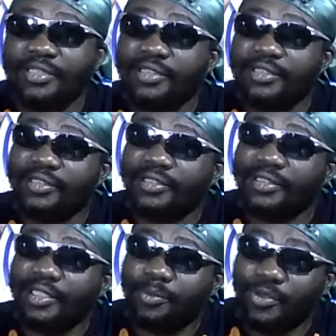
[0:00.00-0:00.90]
can
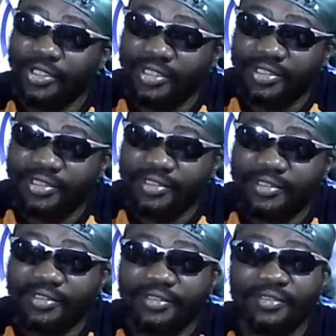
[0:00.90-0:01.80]
be
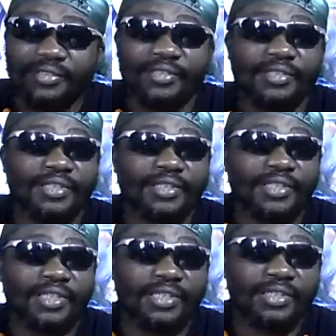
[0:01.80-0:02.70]
a priest.
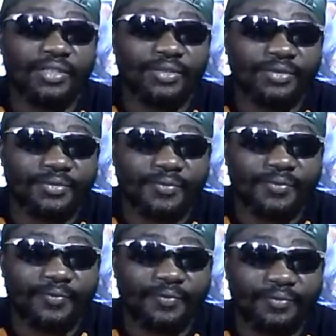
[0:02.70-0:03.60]

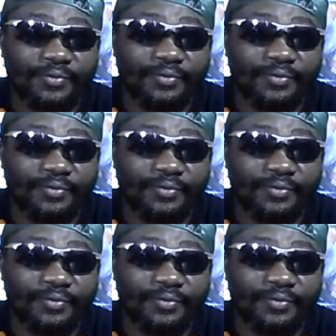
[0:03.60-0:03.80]
Continue.